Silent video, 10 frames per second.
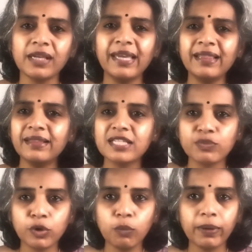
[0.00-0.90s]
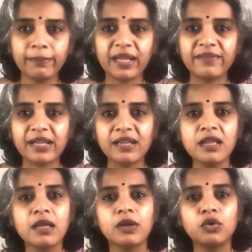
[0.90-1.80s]
In the Swaroopam level,
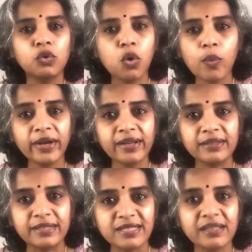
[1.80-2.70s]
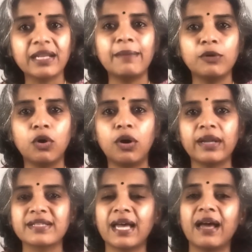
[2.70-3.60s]
no one can describe God
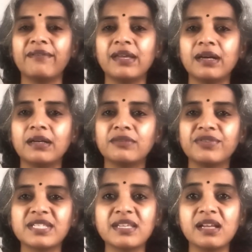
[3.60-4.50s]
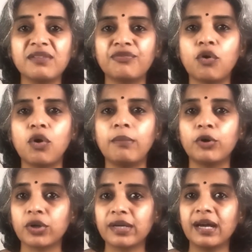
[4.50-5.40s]
as having a physical form
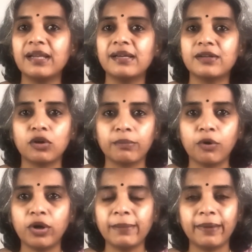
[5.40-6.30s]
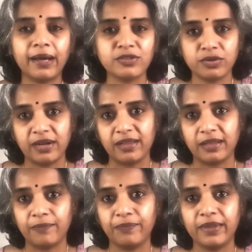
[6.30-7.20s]
or a color or body parts or
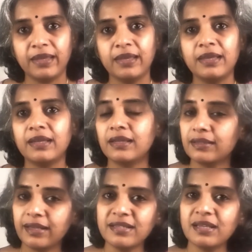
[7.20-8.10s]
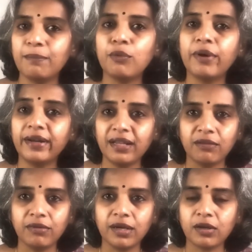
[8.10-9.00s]
anything. There is a poetic
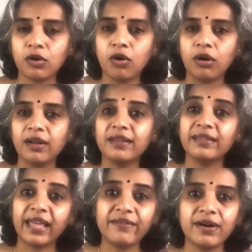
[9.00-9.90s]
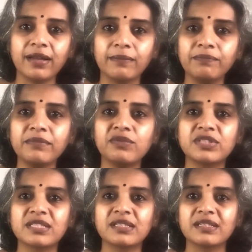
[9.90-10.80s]
work called Thevaram,
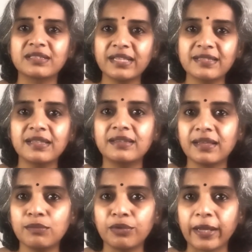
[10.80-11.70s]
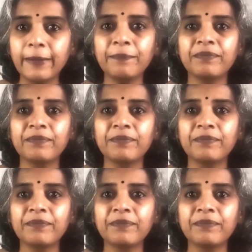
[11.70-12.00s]
which is the 6th Tirumurai,